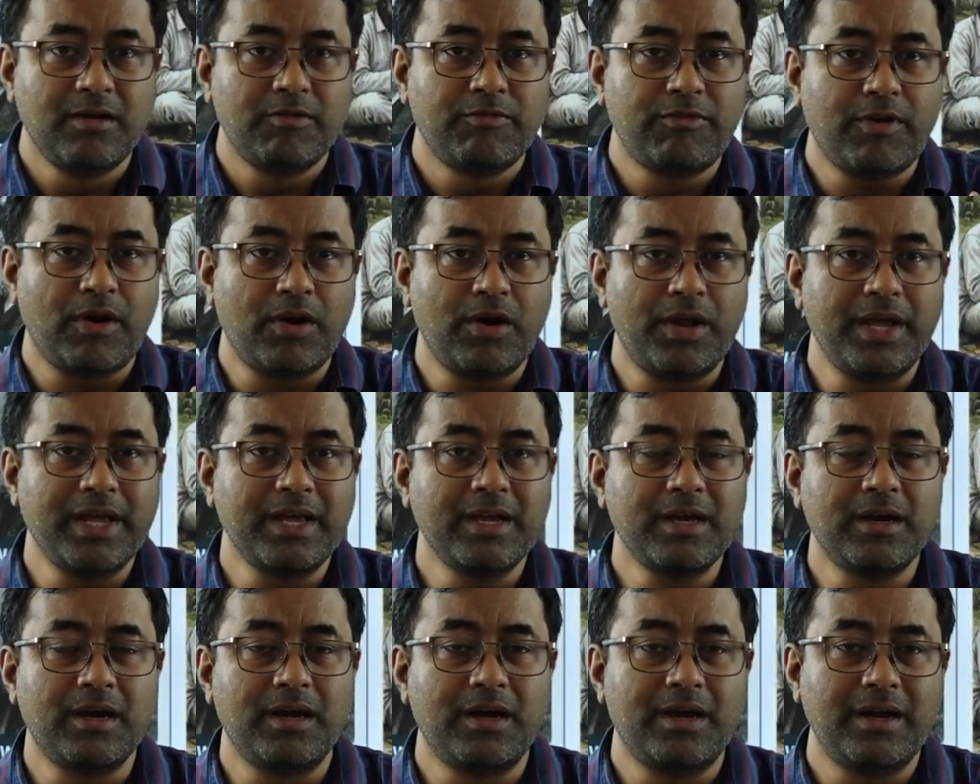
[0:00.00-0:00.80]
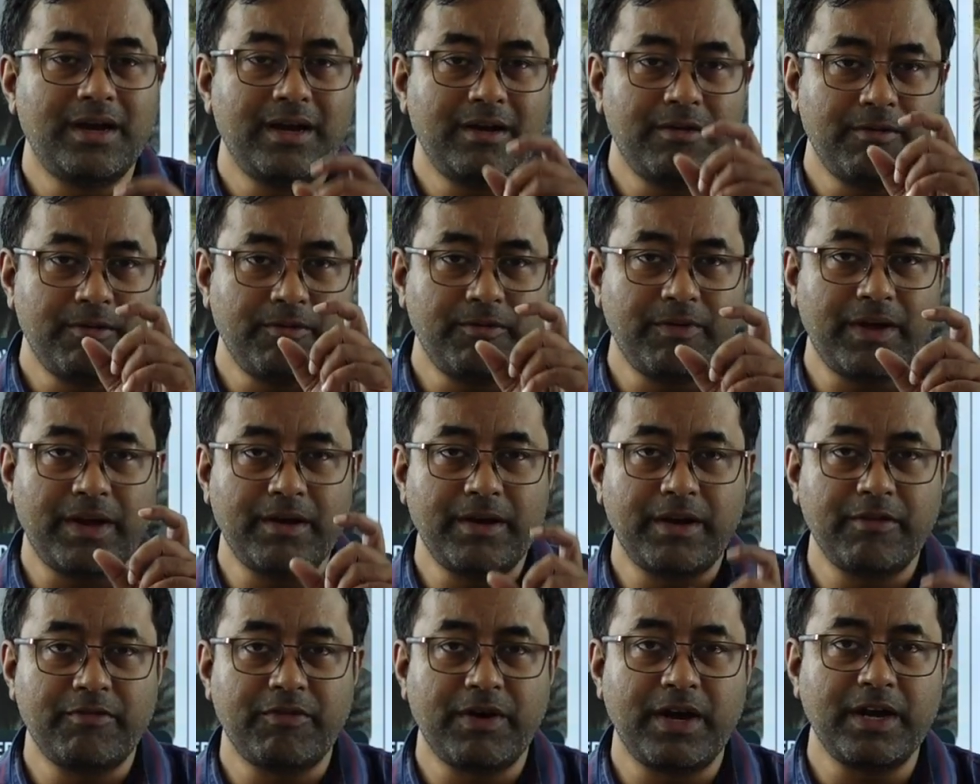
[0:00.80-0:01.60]
following
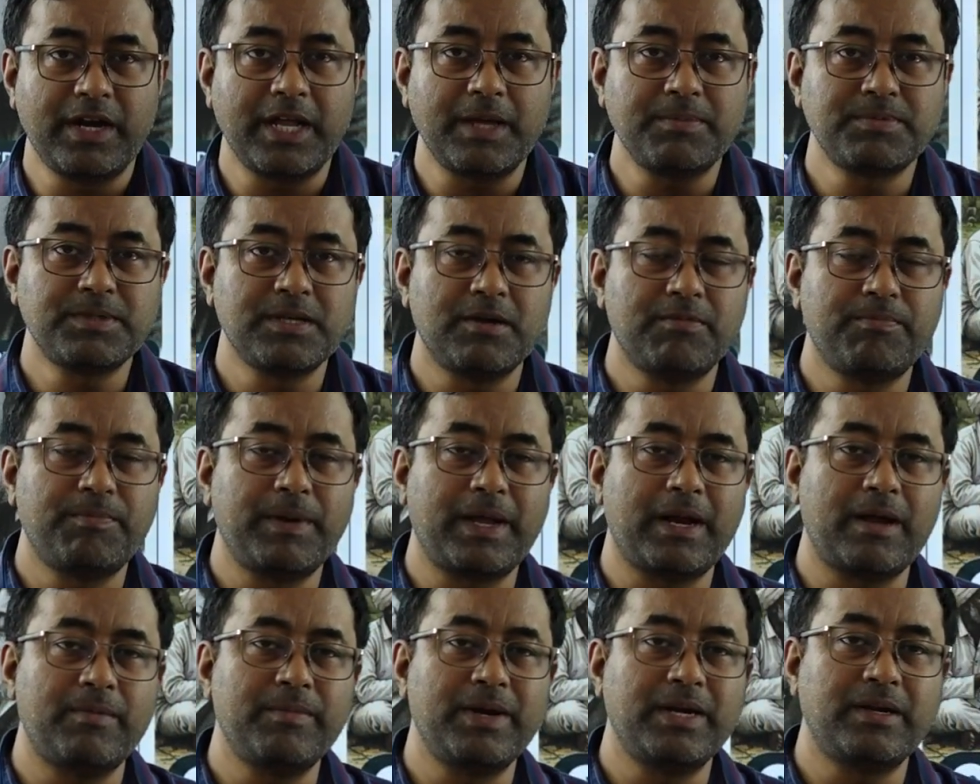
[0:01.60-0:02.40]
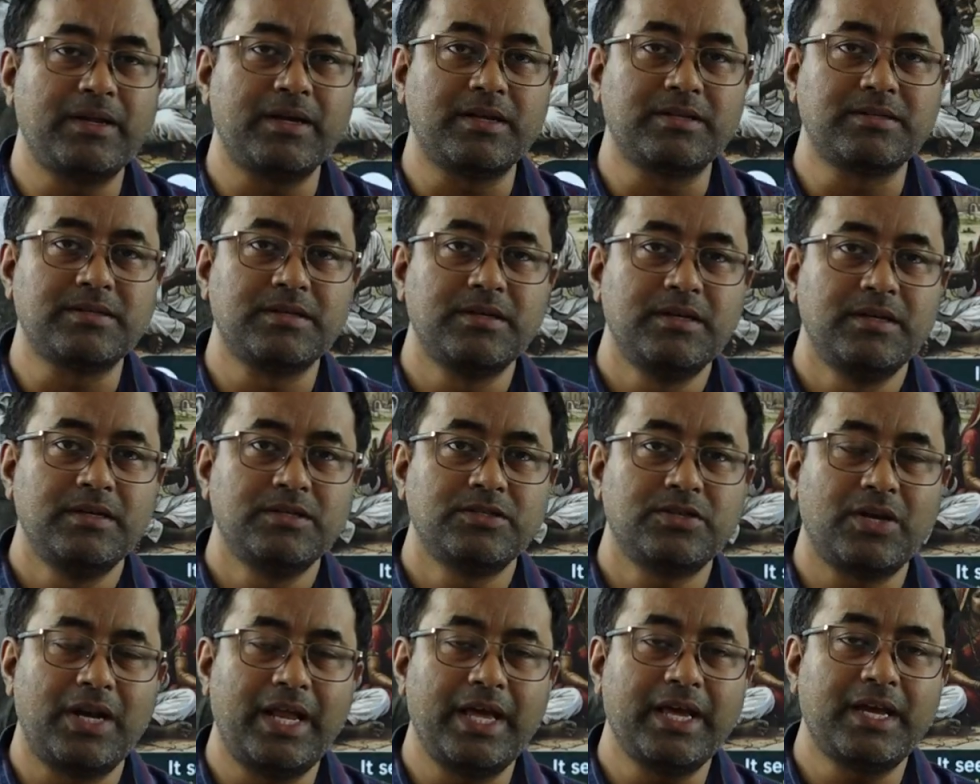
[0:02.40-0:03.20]
different types of parameters.
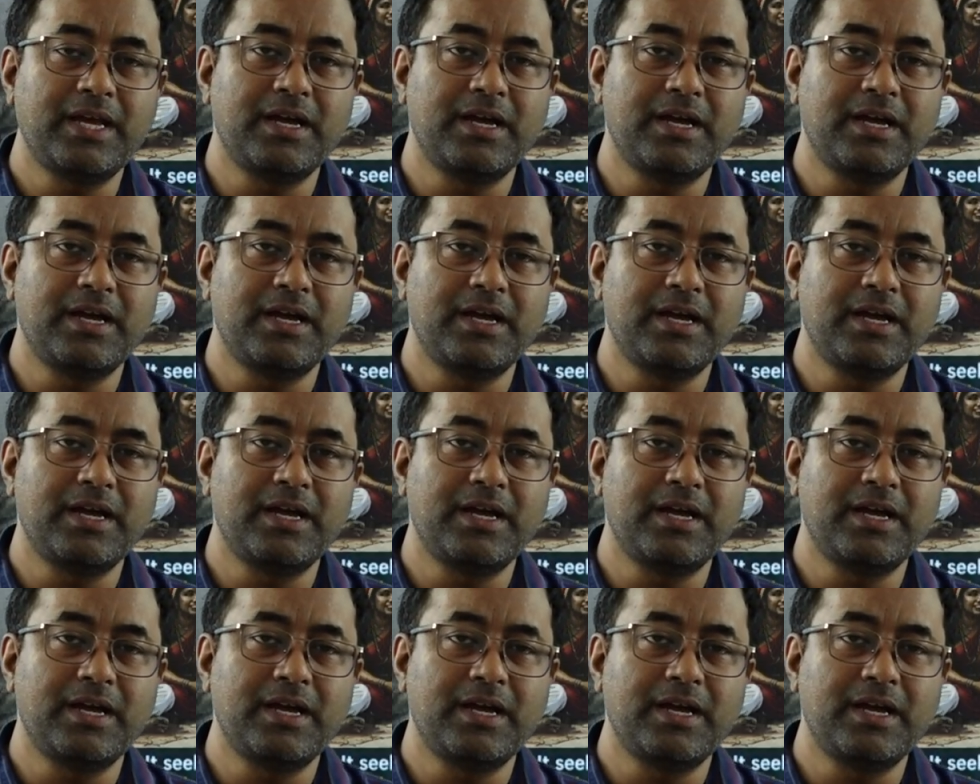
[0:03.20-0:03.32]
So like